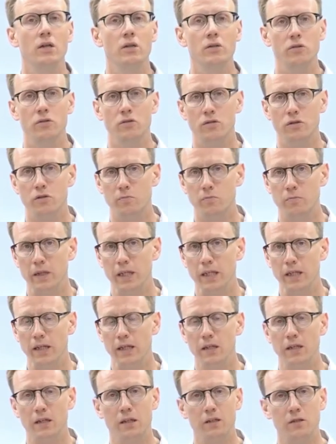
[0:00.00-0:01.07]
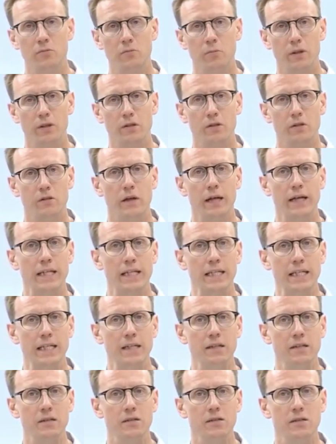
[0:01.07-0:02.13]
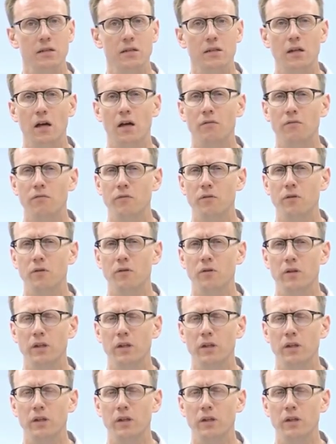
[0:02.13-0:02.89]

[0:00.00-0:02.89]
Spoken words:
to speak and express their ideas and not feel